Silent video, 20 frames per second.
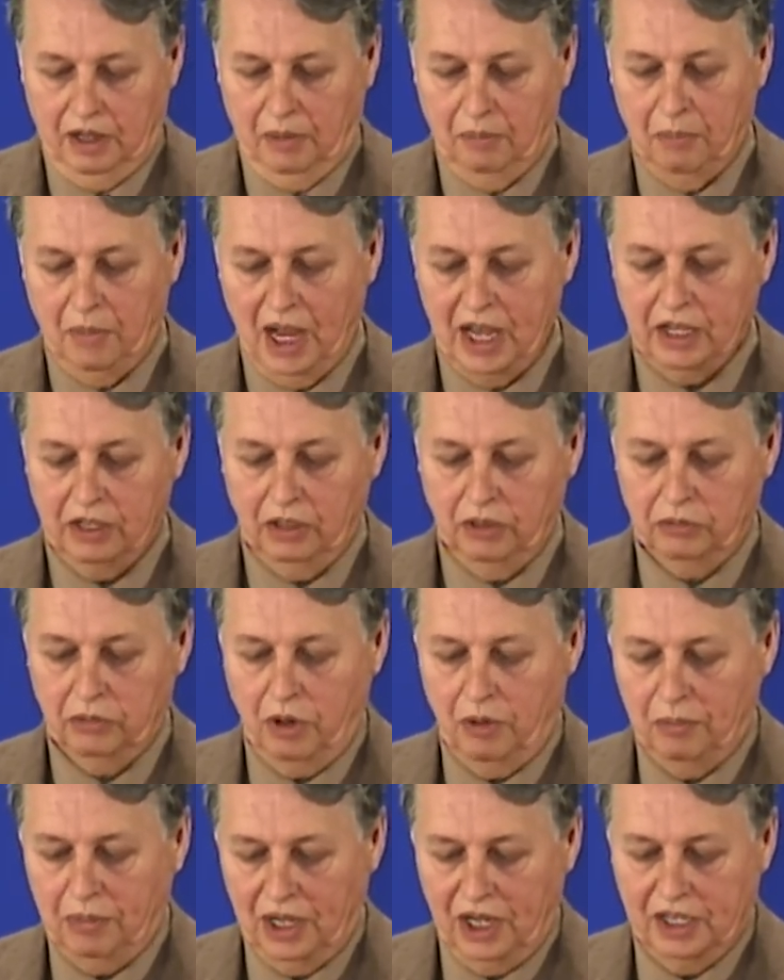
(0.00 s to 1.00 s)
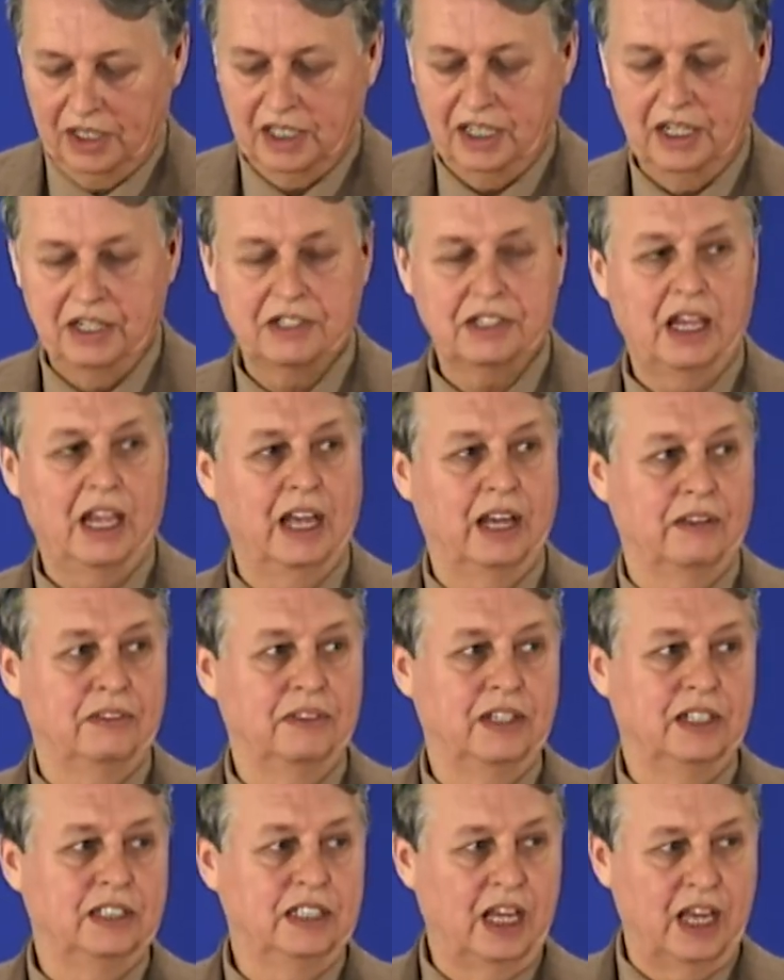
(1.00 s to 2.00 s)
Michael Robartes and
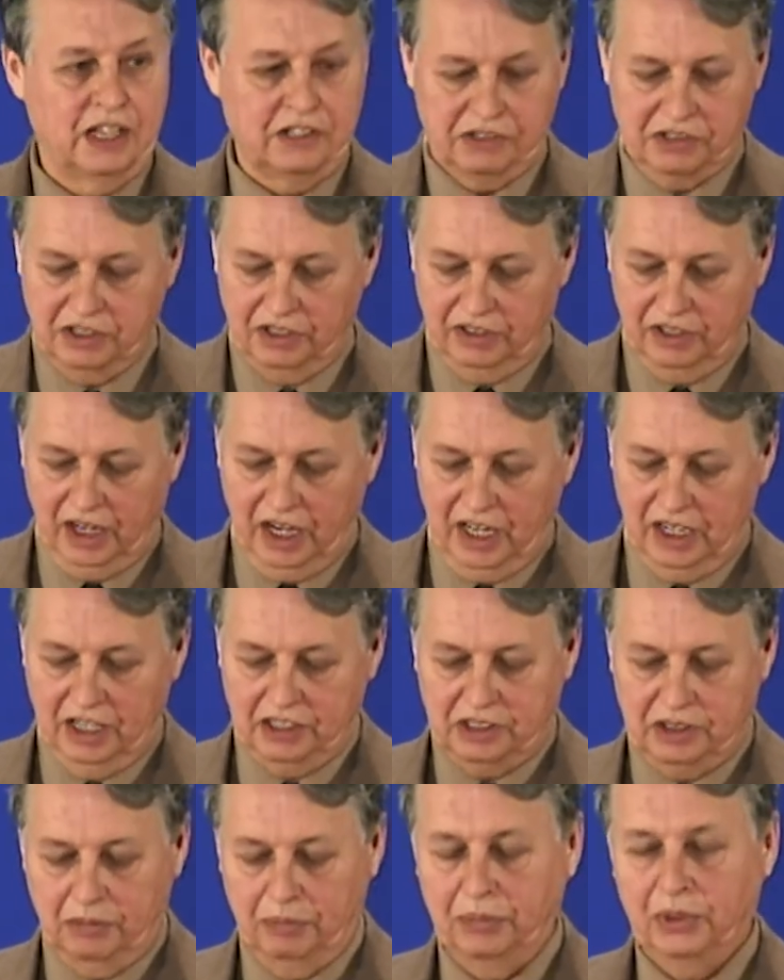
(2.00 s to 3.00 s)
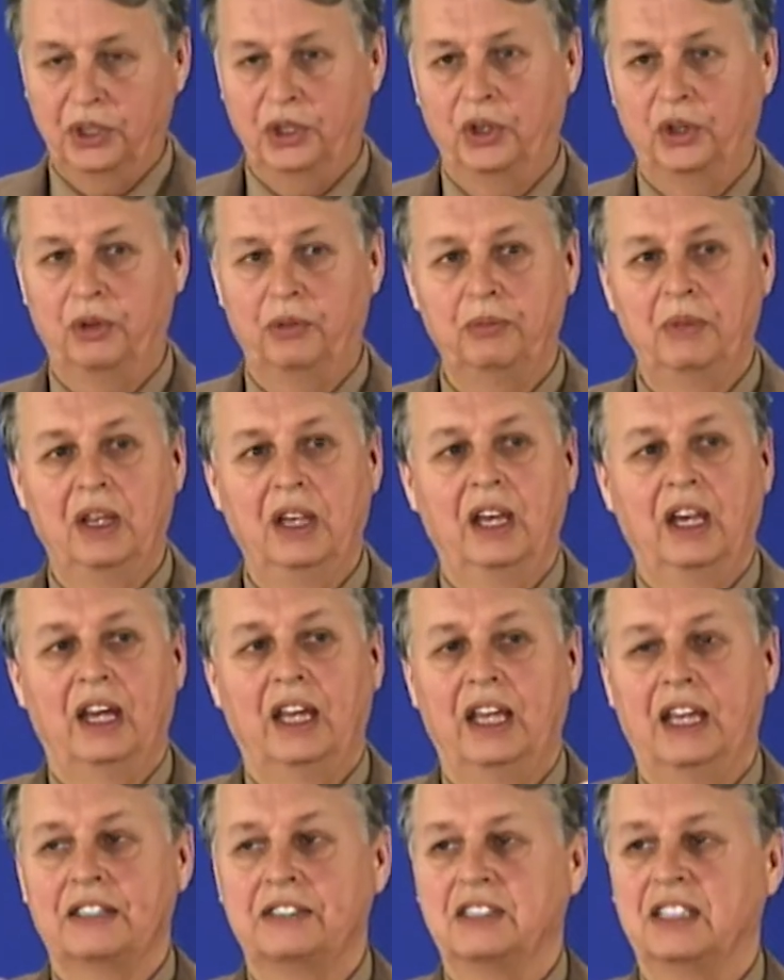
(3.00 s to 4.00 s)
the Dancer, and it's a poem
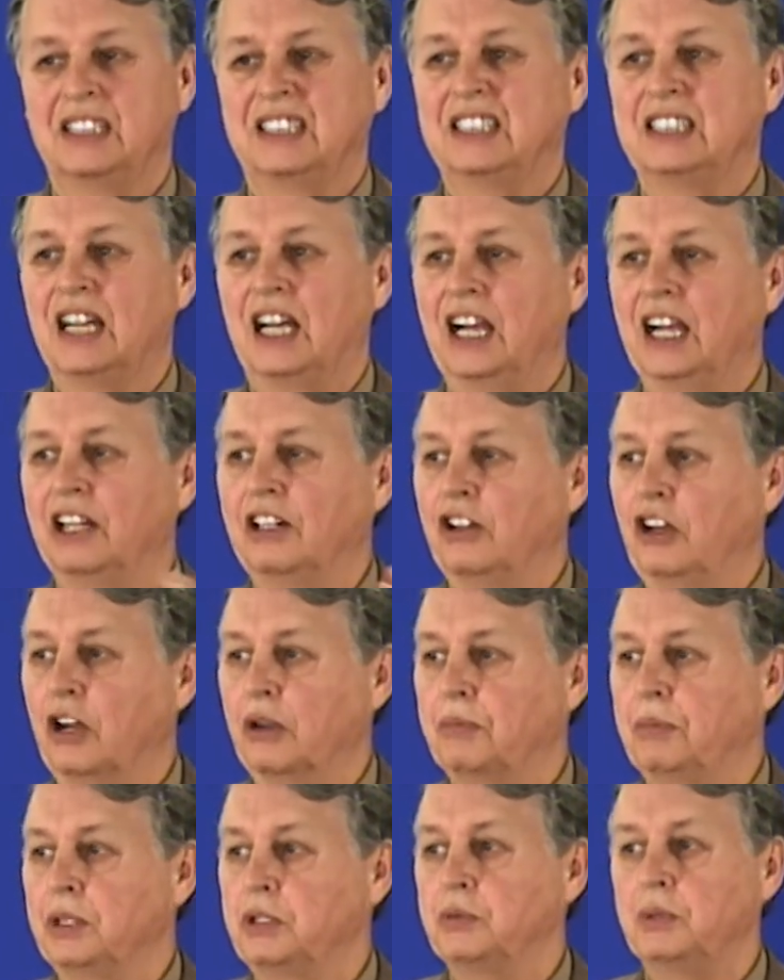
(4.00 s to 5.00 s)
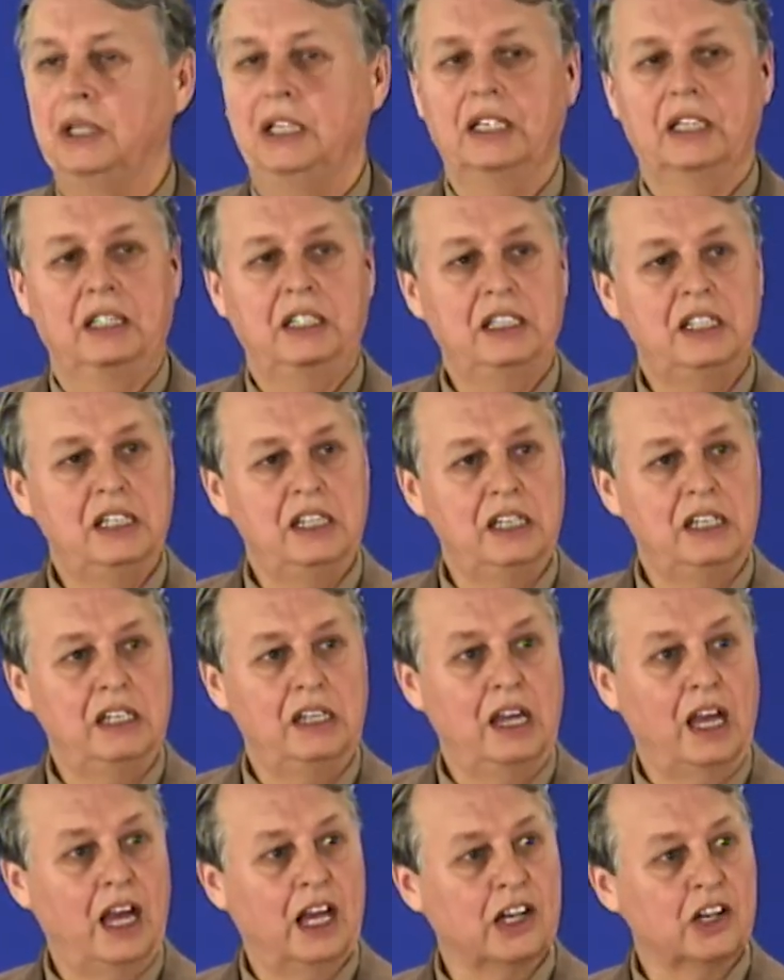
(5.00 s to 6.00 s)
that's a dialogue between a he
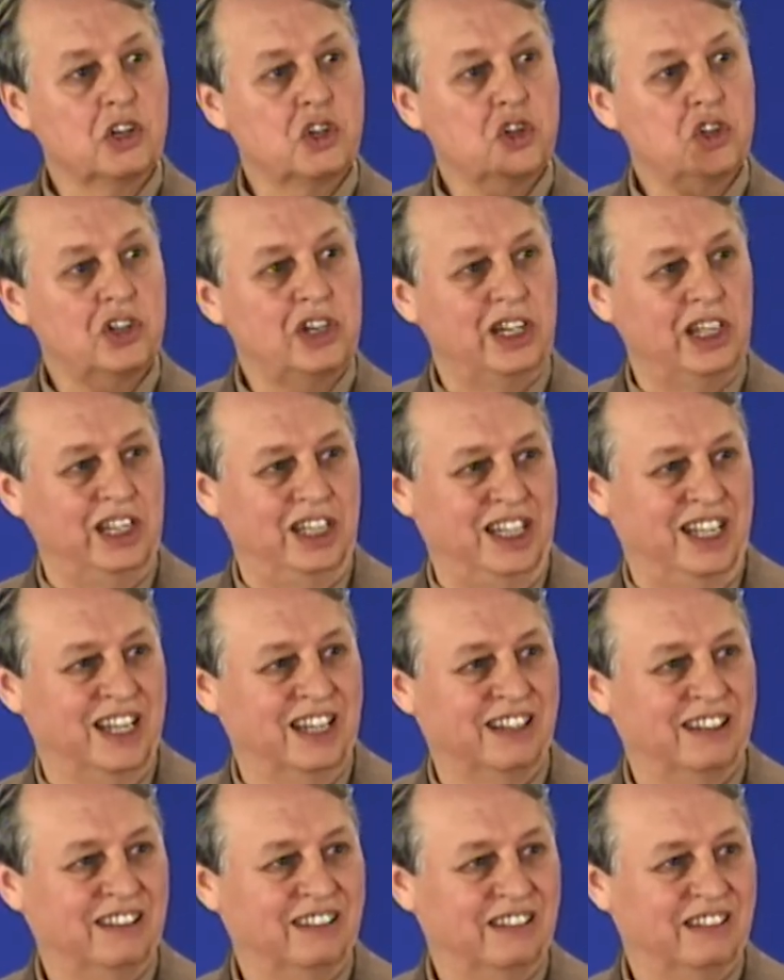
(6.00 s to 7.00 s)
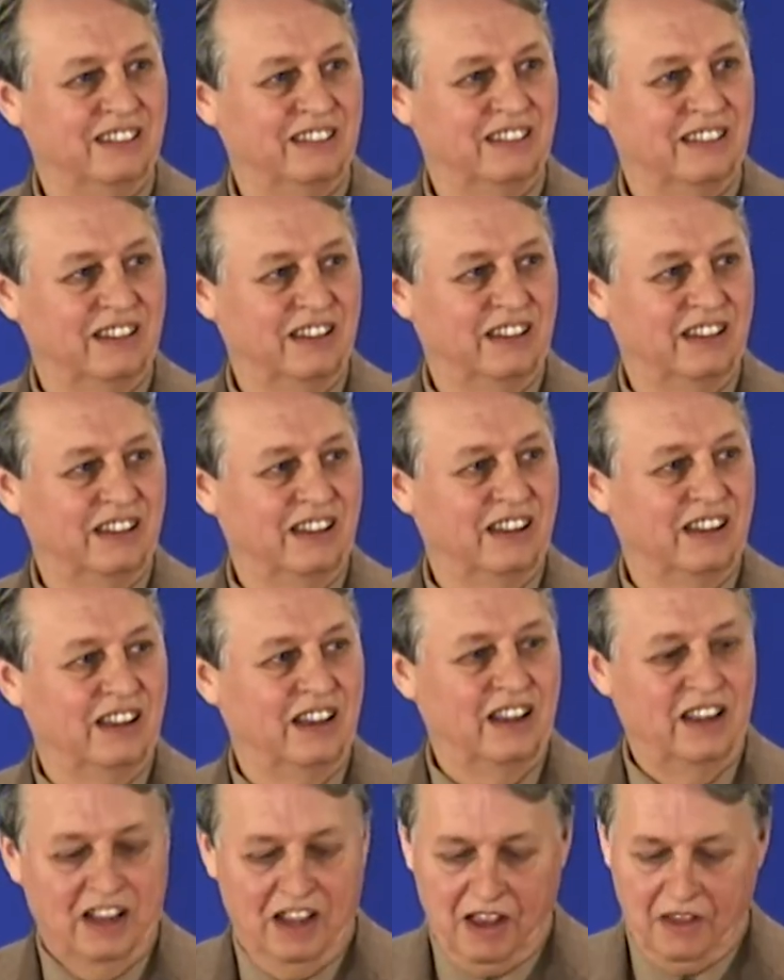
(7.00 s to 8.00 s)
and a she.
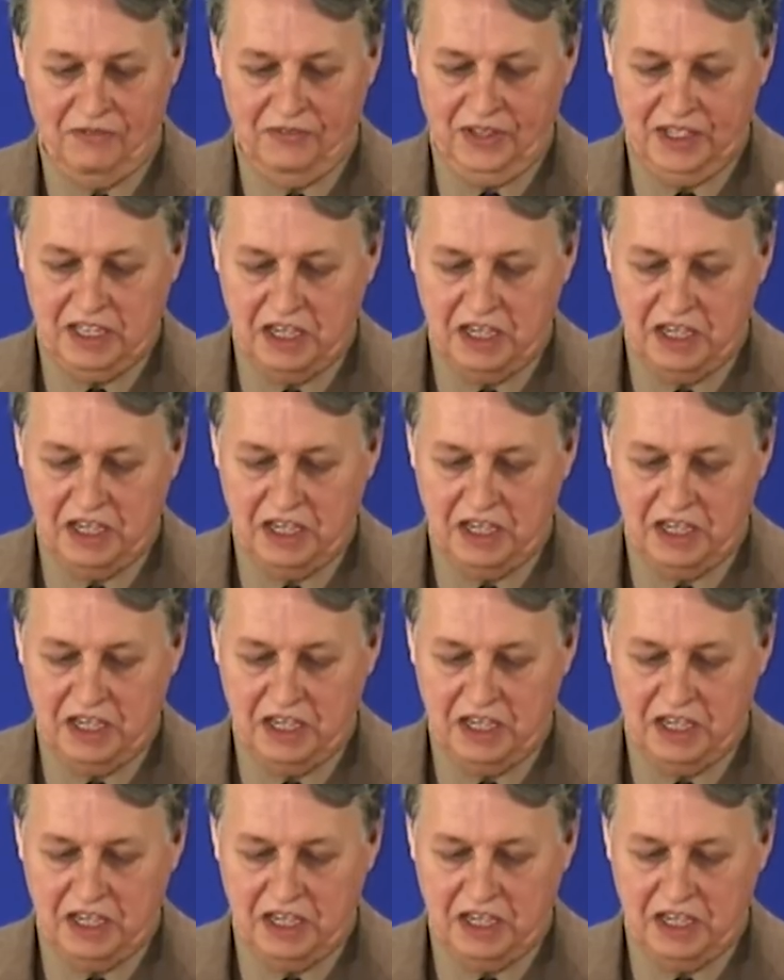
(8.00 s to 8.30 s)
And the